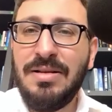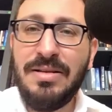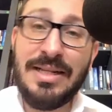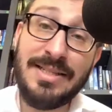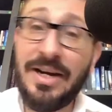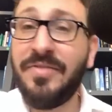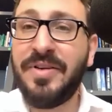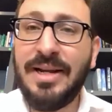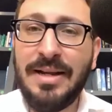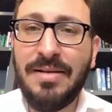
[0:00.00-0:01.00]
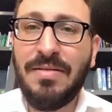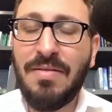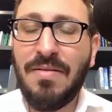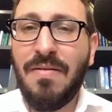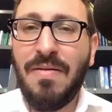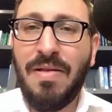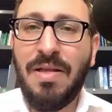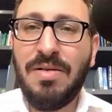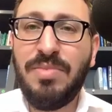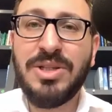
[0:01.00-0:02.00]
that's terrifying,
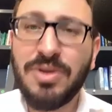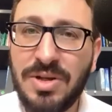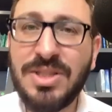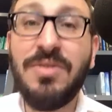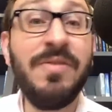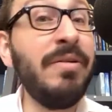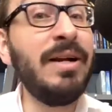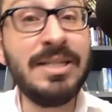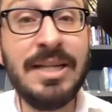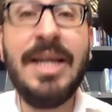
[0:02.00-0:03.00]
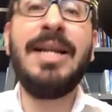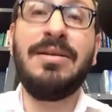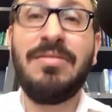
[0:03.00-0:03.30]
but it's also very exciting.